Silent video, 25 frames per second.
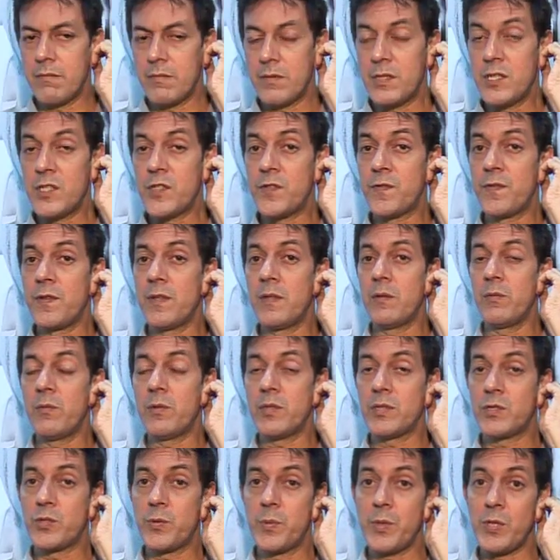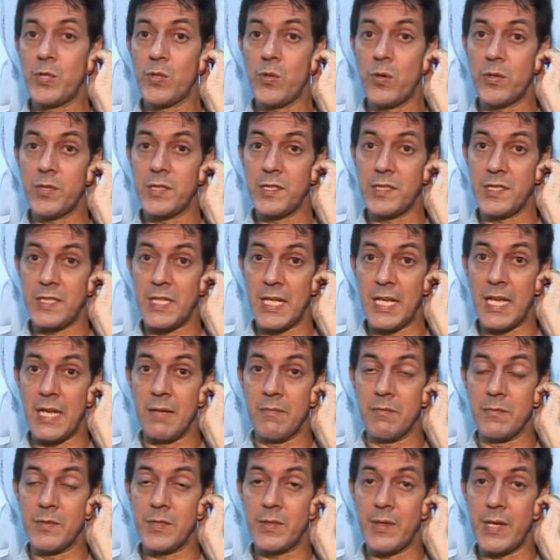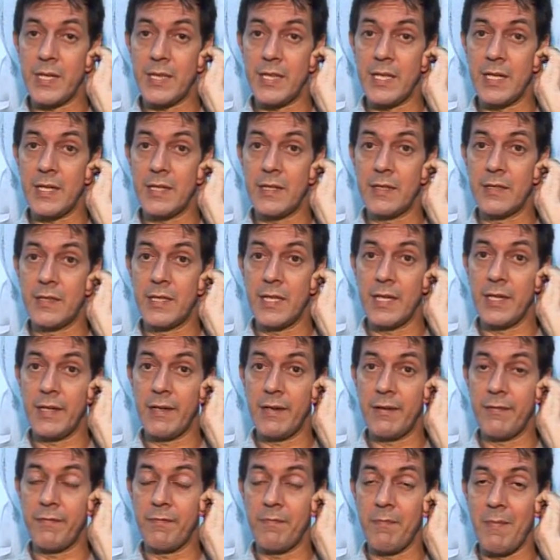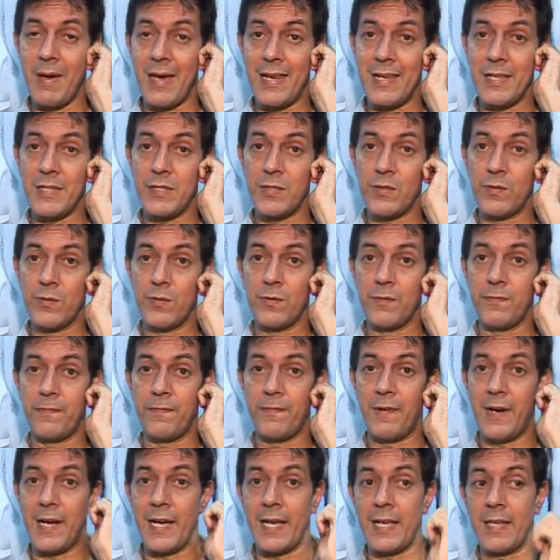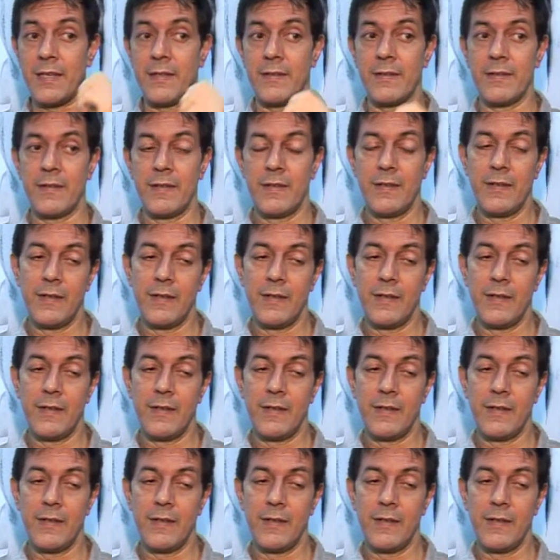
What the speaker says: This film was to be shot in Sikkim, so I think they have managed to find